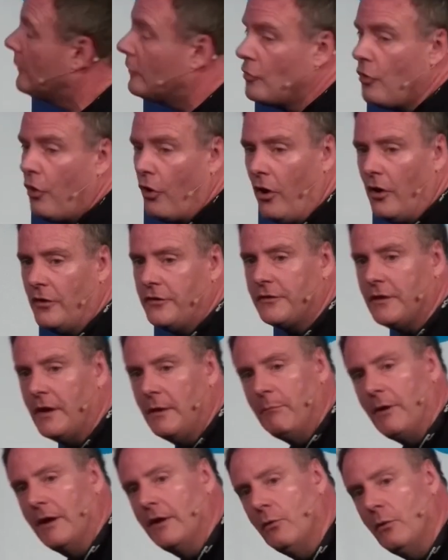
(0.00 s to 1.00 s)
cost.
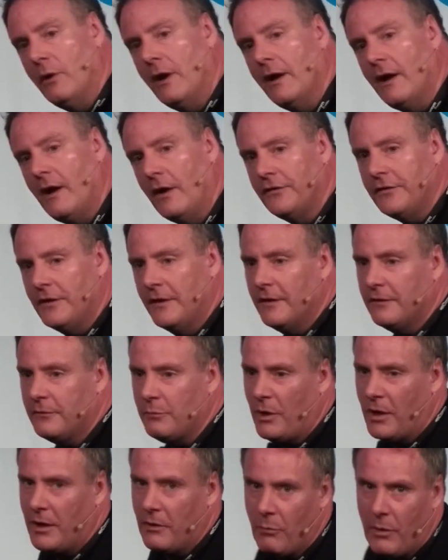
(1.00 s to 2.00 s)
And by the way, I'll say this
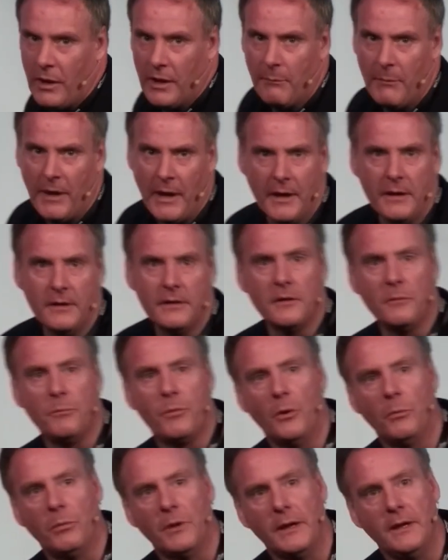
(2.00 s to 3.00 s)
while I'm at it,
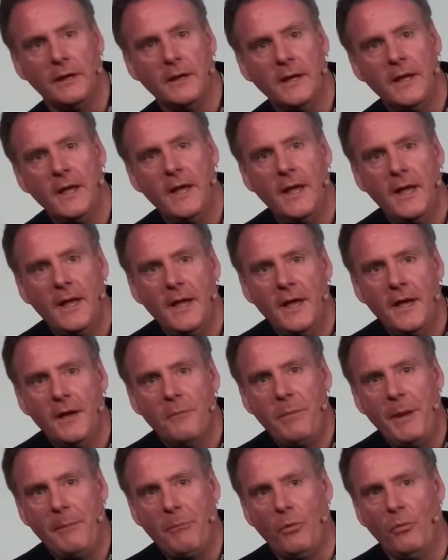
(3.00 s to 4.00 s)
and
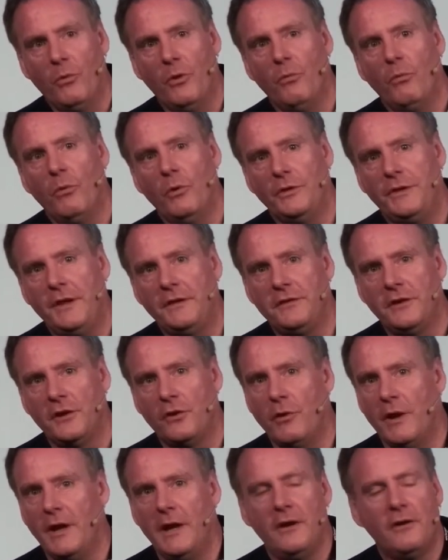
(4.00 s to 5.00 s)
people will
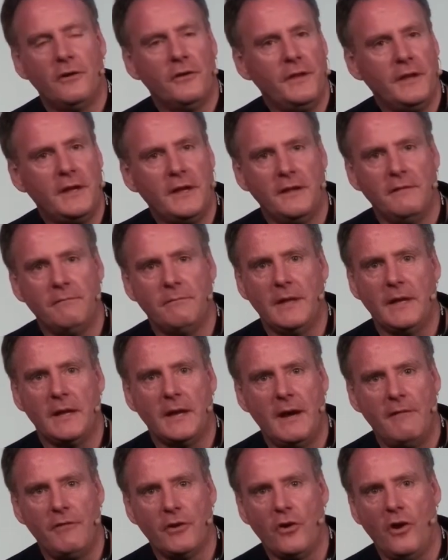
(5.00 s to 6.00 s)
disagree, or they can
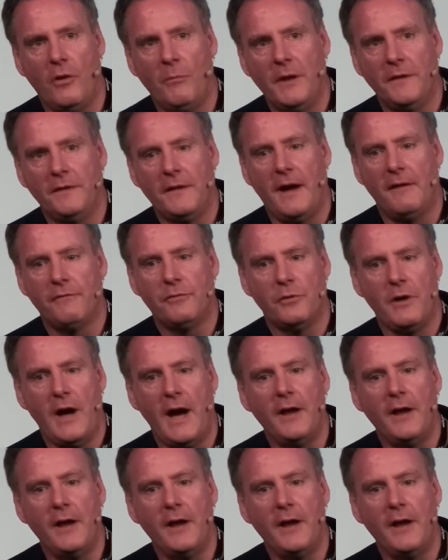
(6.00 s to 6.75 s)
have a comment after.